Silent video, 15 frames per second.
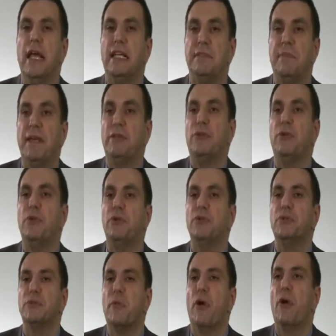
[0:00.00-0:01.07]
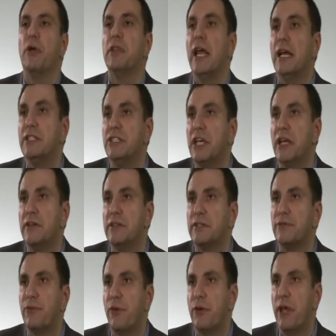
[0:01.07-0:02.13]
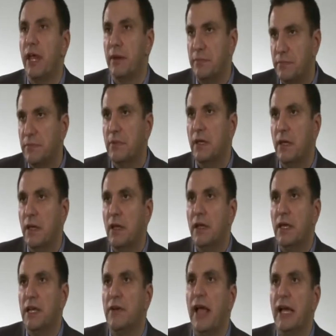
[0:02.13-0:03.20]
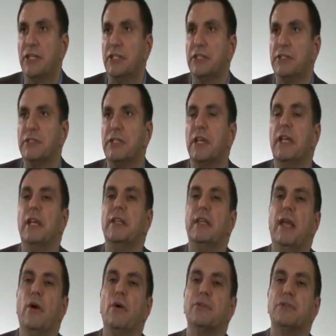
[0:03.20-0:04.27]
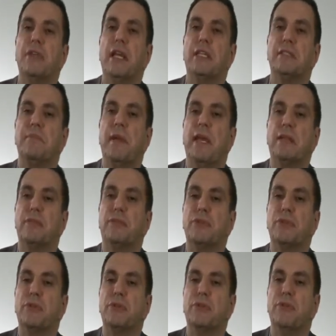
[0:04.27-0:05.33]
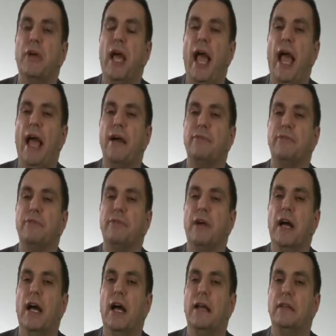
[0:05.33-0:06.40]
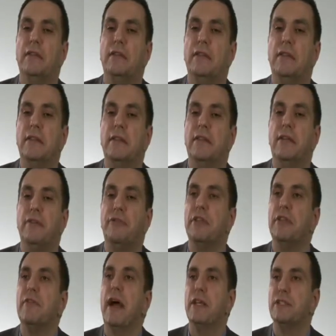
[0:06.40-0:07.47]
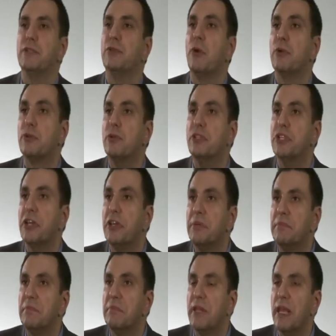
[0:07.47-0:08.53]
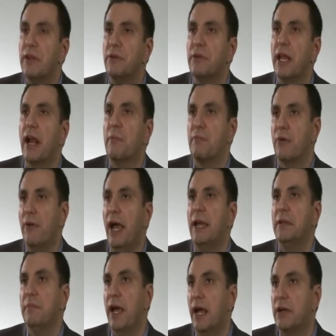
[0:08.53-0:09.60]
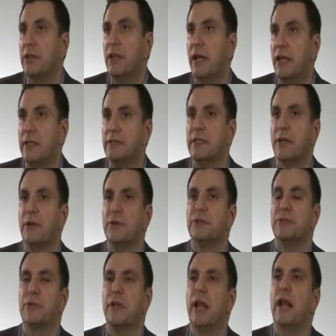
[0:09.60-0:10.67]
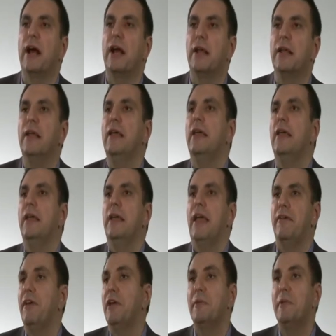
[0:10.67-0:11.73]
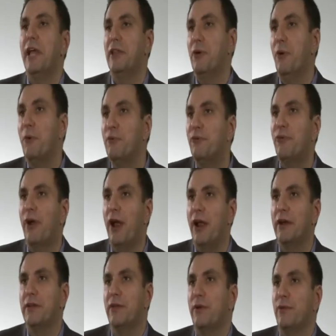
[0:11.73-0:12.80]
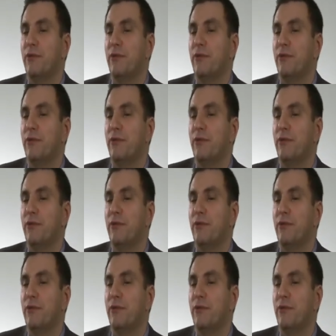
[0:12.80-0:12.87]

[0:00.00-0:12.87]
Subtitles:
expect to use more online channels for their interactions. They also expect to have different devices talk to each other that are provided by our clients and also that are available at home for our